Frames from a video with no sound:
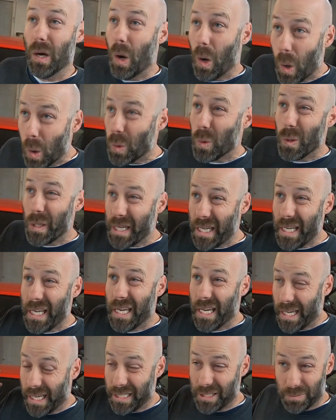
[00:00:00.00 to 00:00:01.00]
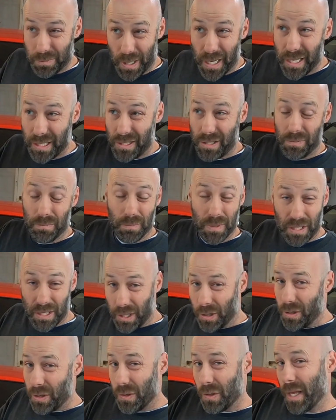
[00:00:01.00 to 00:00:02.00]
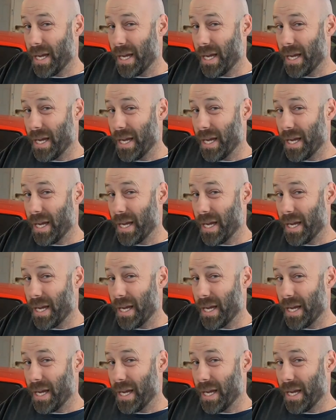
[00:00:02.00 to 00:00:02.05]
only as much material